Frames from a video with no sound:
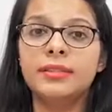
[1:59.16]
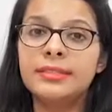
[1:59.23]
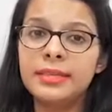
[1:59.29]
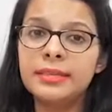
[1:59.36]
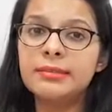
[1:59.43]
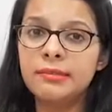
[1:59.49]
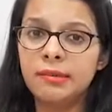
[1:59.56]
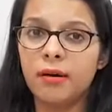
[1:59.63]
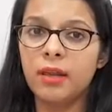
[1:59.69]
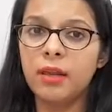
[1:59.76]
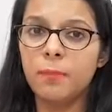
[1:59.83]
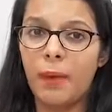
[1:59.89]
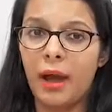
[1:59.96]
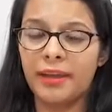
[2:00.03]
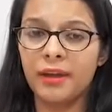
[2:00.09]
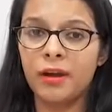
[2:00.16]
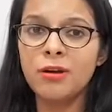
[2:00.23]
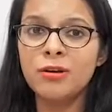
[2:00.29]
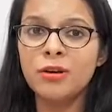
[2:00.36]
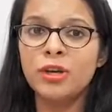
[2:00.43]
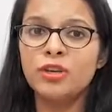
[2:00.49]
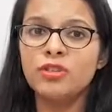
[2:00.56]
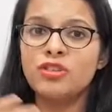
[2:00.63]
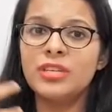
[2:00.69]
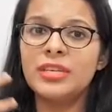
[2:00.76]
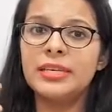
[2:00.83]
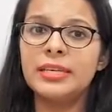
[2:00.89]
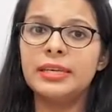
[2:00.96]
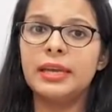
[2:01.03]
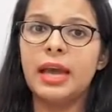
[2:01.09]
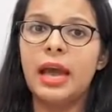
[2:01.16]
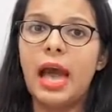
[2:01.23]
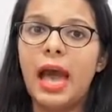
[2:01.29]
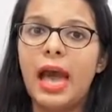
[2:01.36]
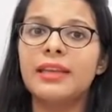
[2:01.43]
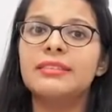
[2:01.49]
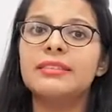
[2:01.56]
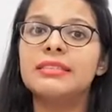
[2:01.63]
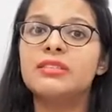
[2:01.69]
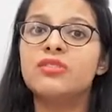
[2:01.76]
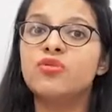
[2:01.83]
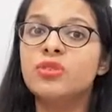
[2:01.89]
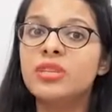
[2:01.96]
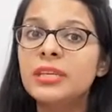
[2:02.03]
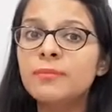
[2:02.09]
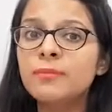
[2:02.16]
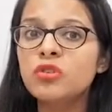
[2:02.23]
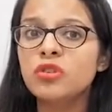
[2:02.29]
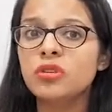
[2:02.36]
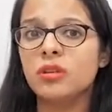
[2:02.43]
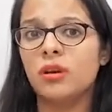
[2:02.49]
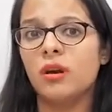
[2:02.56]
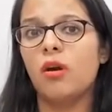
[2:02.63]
this girl Maya, she has dreams